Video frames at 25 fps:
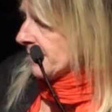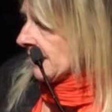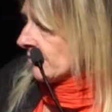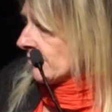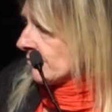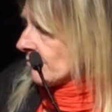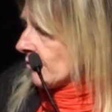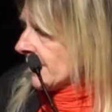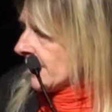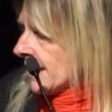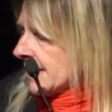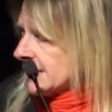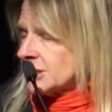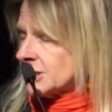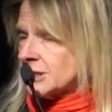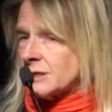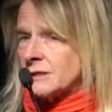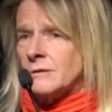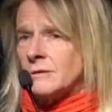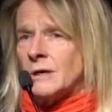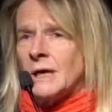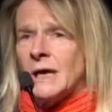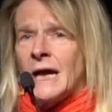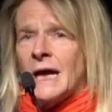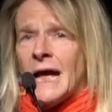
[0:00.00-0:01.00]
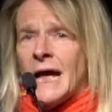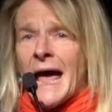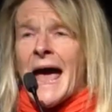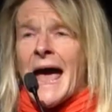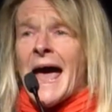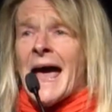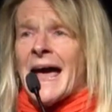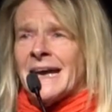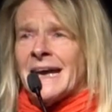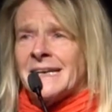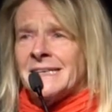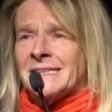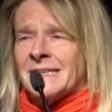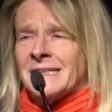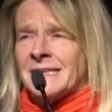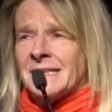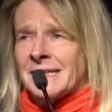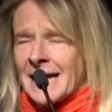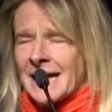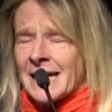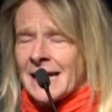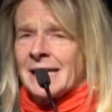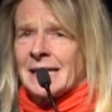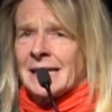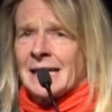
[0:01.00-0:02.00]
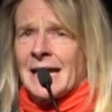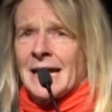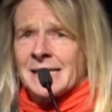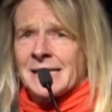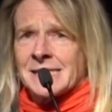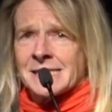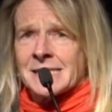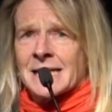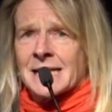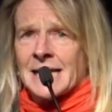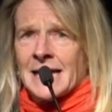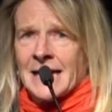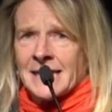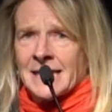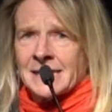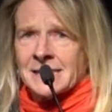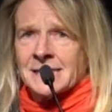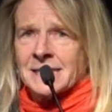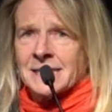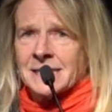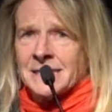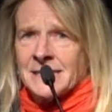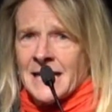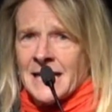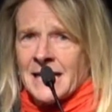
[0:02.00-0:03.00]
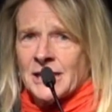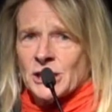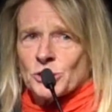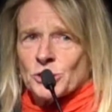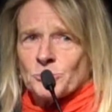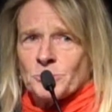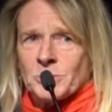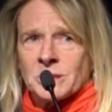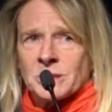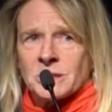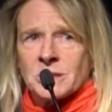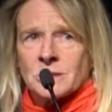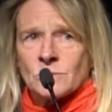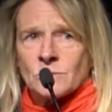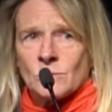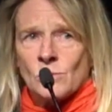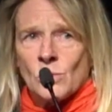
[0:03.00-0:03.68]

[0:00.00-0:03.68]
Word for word: being thrown at you. And in Kelly Lane's case, attachment